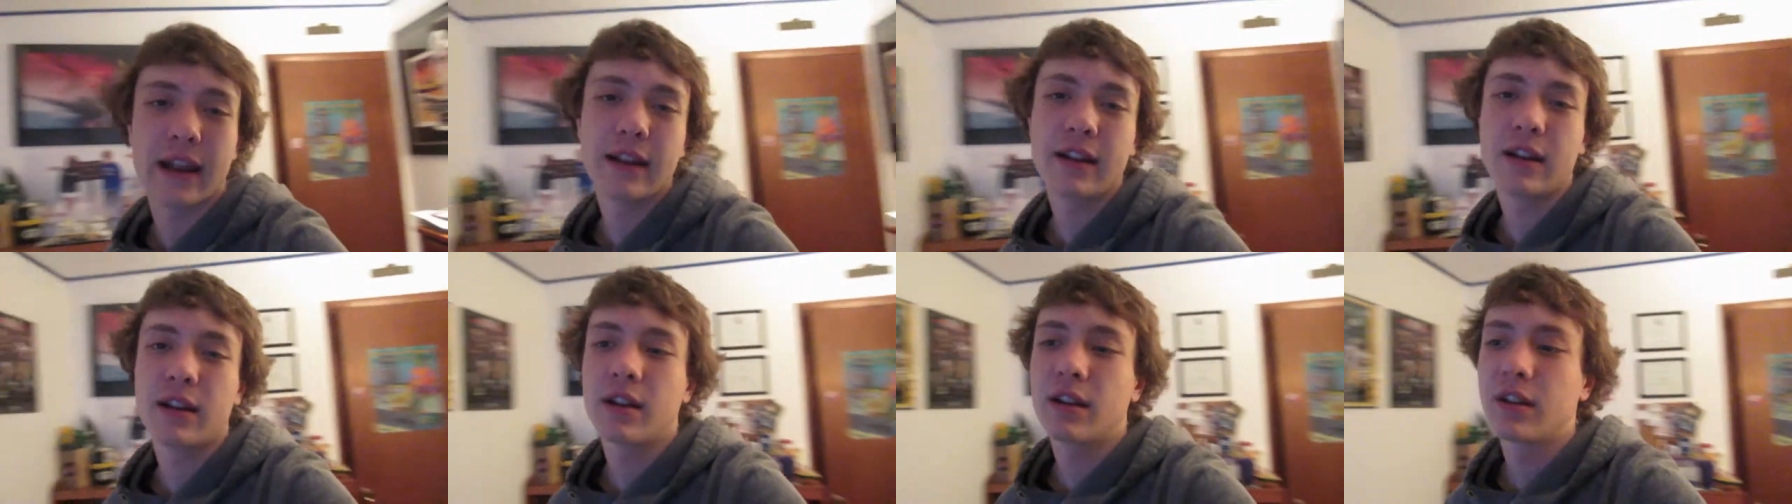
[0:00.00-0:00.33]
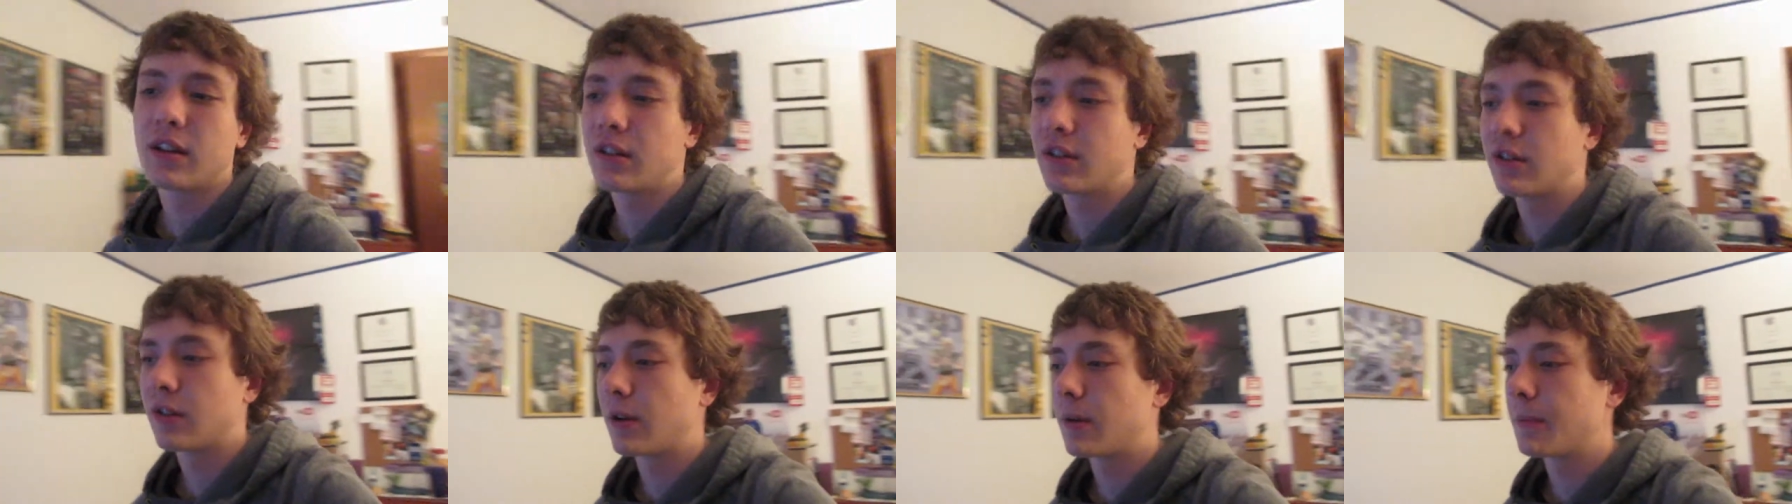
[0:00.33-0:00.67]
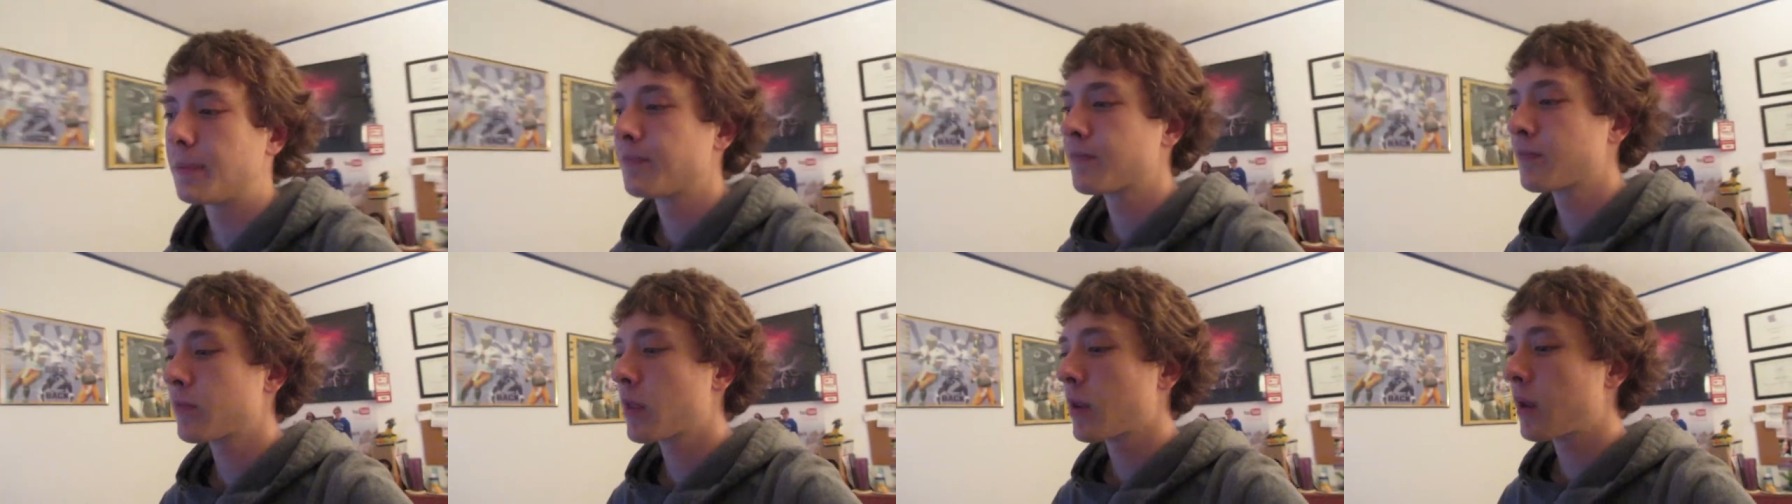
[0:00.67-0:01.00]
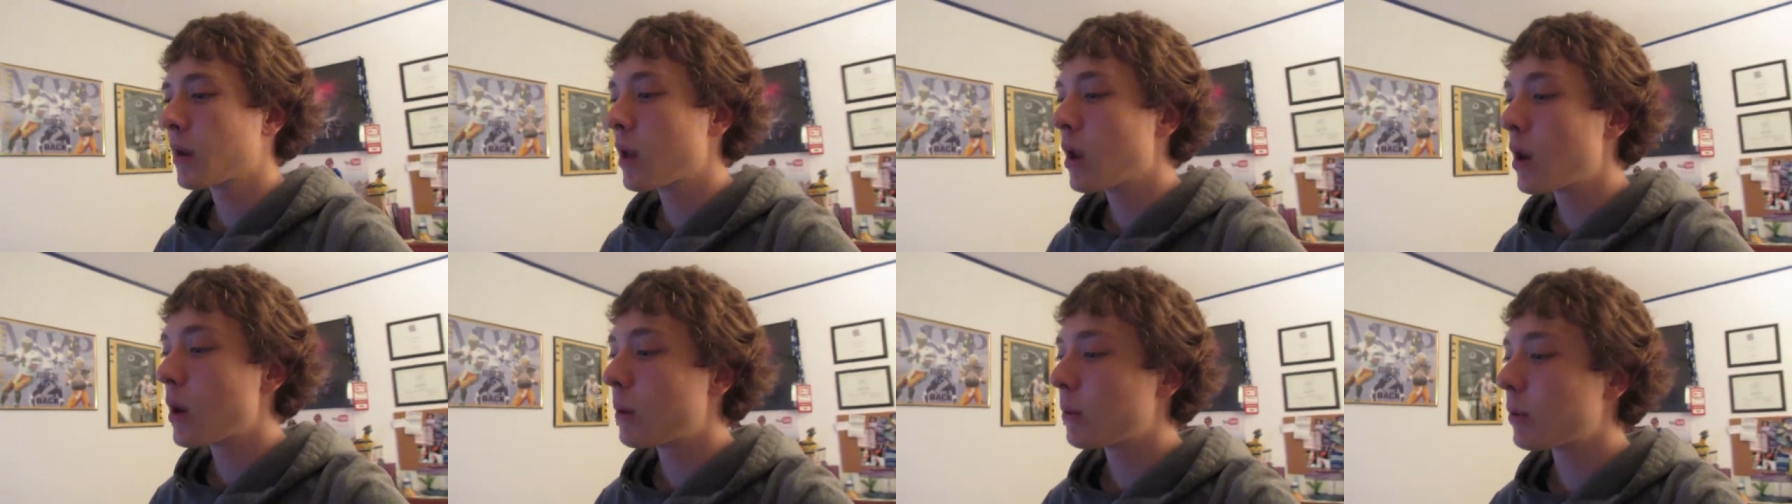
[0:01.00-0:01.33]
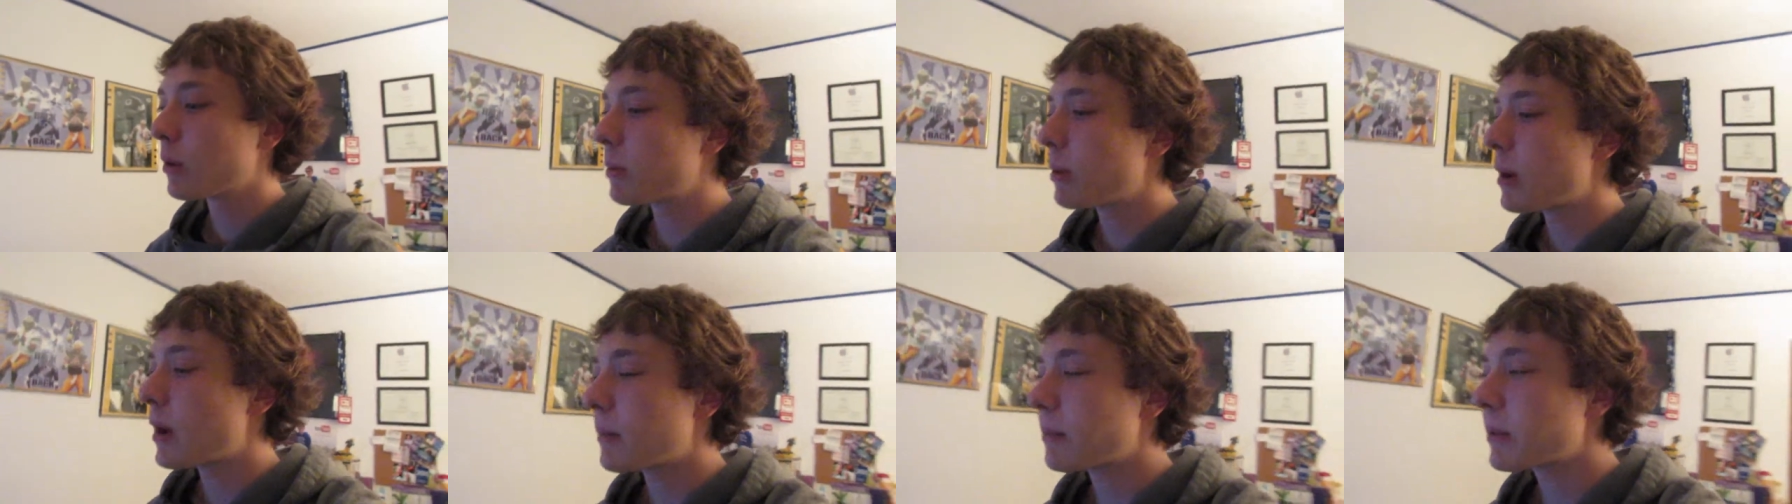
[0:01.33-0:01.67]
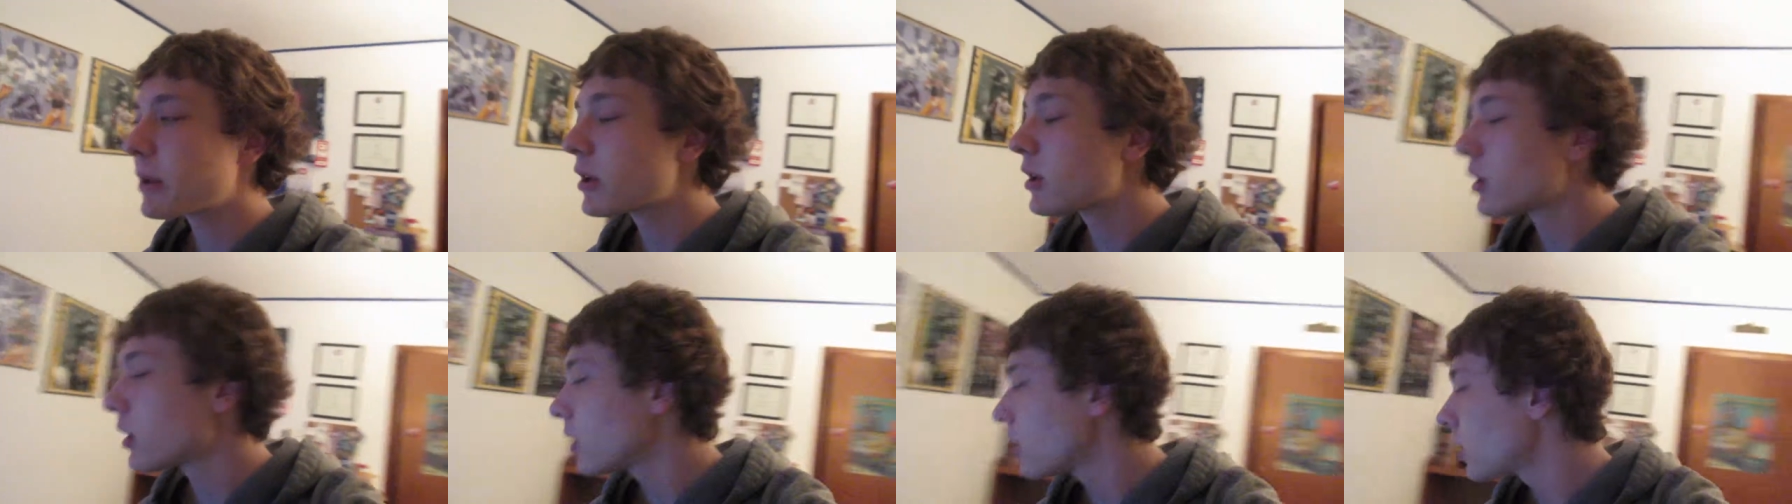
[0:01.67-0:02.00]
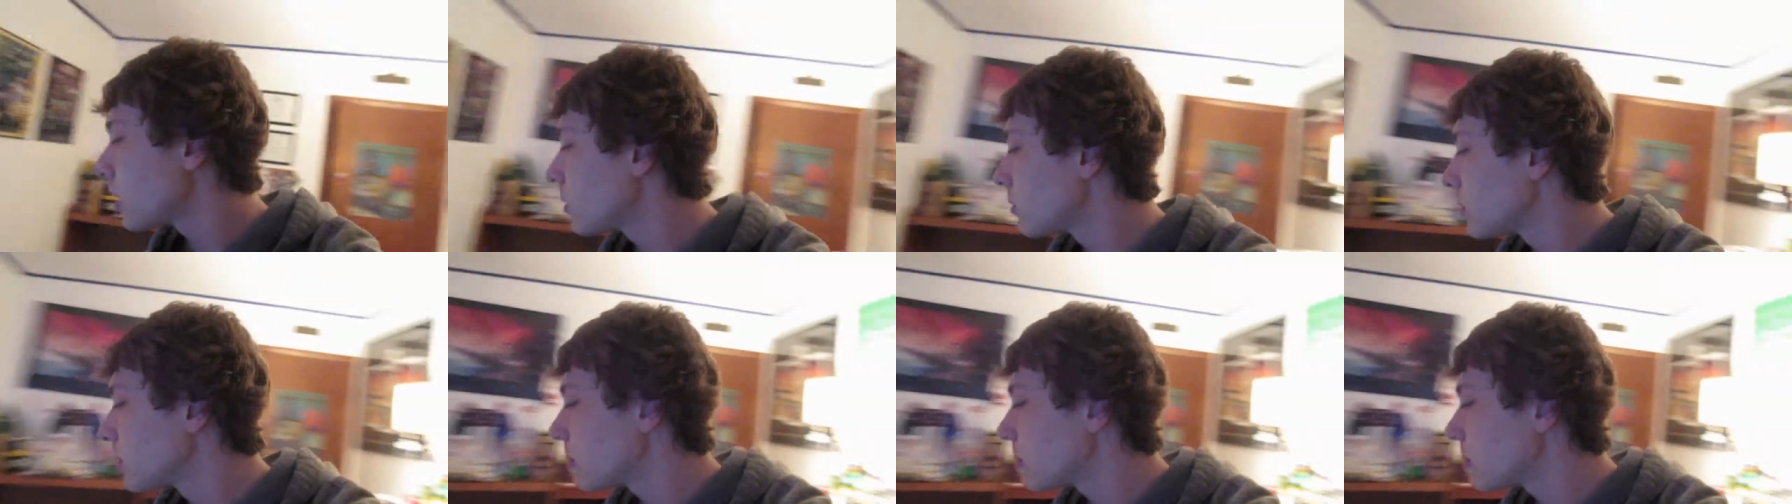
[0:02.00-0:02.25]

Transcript: 8, so we'll probably go,